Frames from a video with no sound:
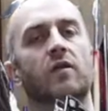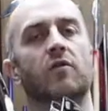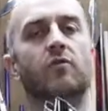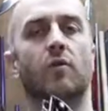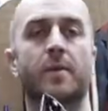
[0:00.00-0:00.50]

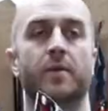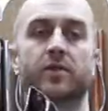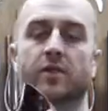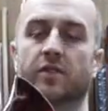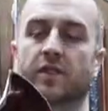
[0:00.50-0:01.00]
of
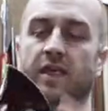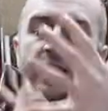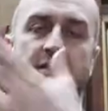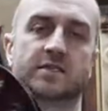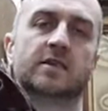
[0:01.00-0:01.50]
weapon that
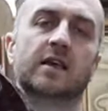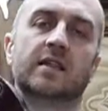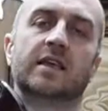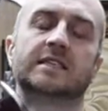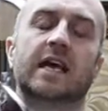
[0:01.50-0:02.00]
these
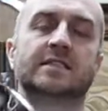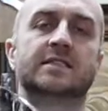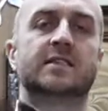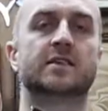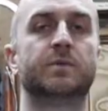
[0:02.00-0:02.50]

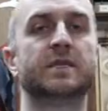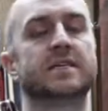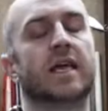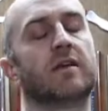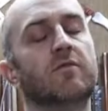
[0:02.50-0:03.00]
axes has been
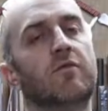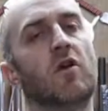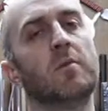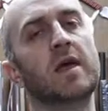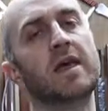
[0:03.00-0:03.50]
taken
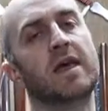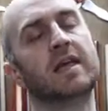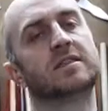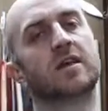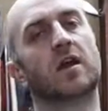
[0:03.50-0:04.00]
from
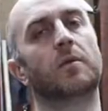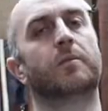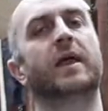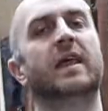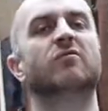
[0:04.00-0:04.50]
is going to
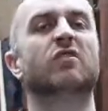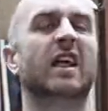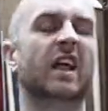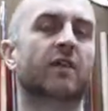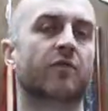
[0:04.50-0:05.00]
be
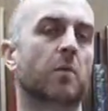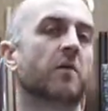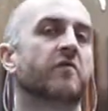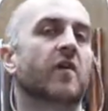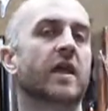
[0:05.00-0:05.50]
really from
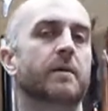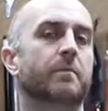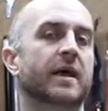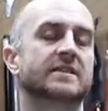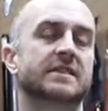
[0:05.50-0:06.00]
a fighting
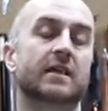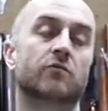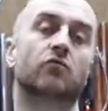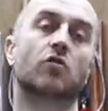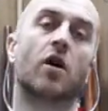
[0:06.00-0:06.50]
based thing
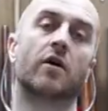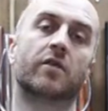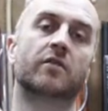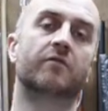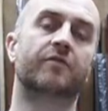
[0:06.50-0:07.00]

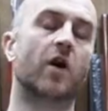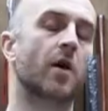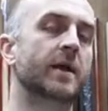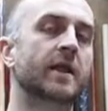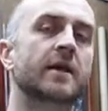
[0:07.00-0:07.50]
rather than
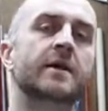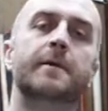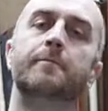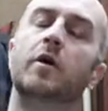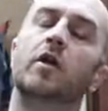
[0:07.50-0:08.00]
farming,
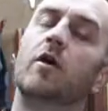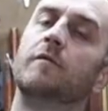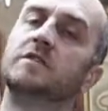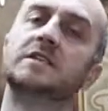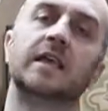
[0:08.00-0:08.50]
but
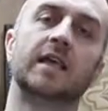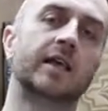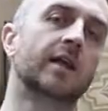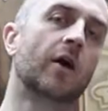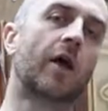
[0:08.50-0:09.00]
obviously,
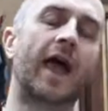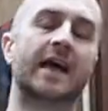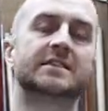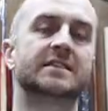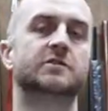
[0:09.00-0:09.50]
you know,
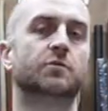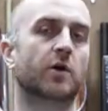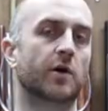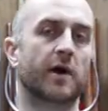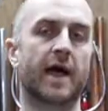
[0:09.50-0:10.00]
axes
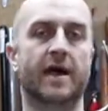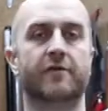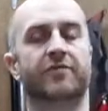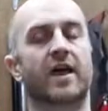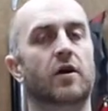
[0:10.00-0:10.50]
will
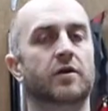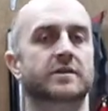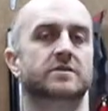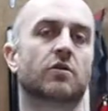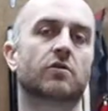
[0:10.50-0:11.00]
have that
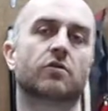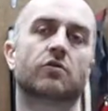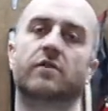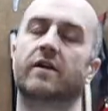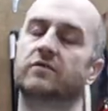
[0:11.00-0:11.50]

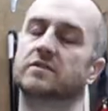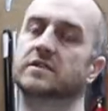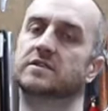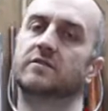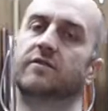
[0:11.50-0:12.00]
historical
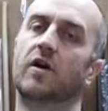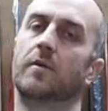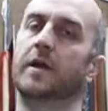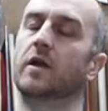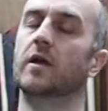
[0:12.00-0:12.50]
references to
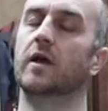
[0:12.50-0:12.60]
farming